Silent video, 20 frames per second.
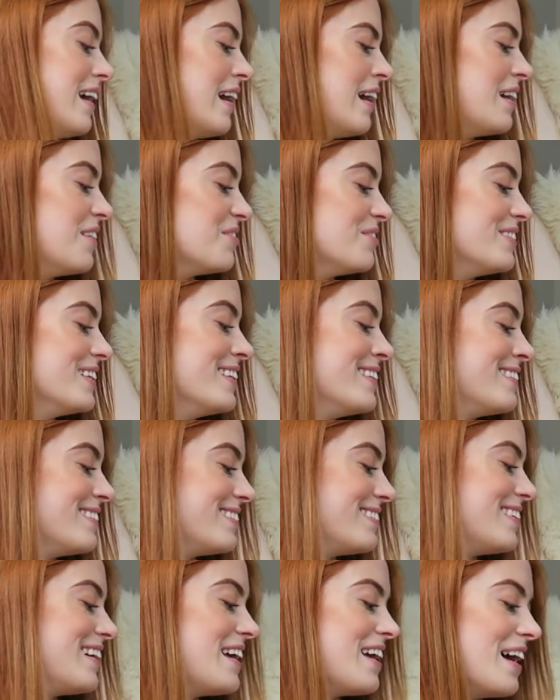
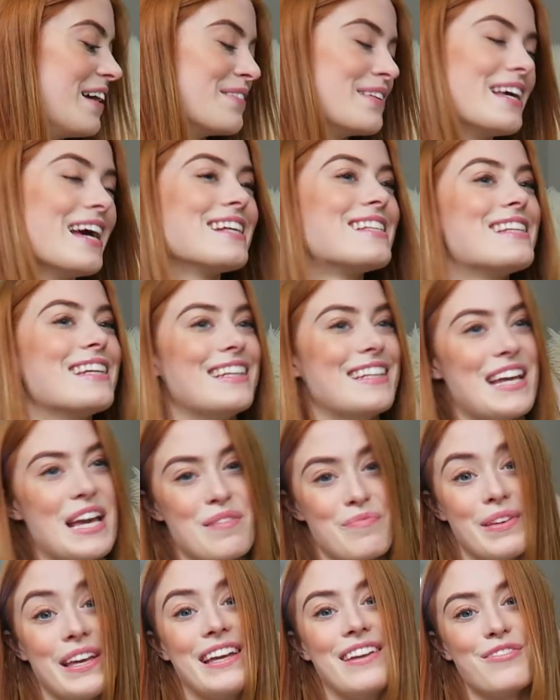I'm guessing
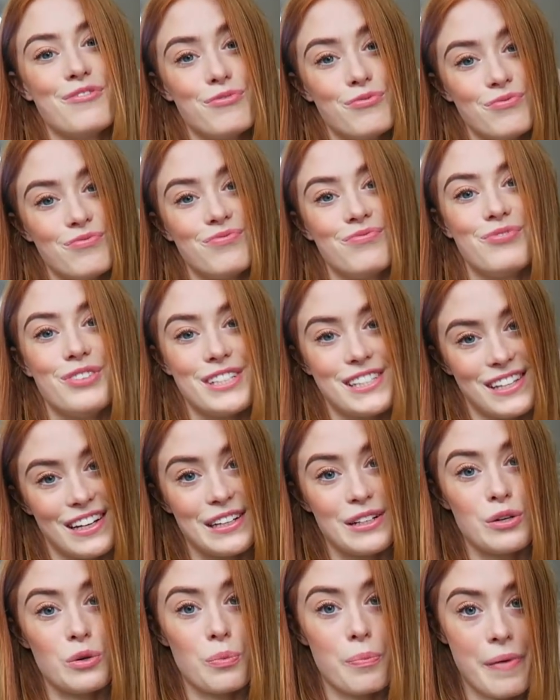they mean
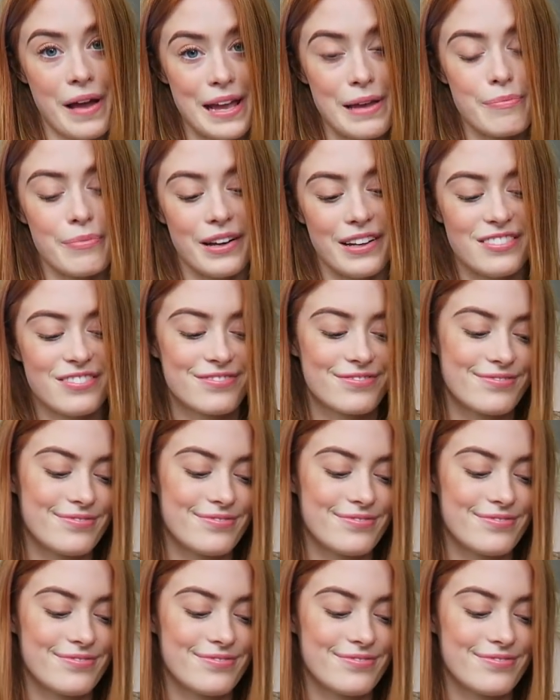recycled paper.